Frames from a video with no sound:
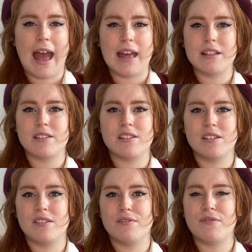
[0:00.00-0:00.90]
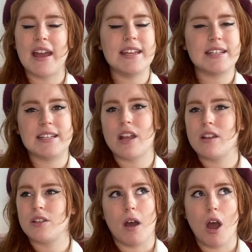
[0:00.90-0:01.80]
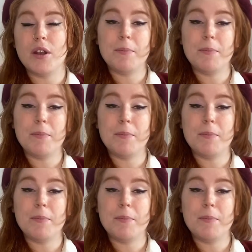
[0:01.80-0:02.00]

and faded to only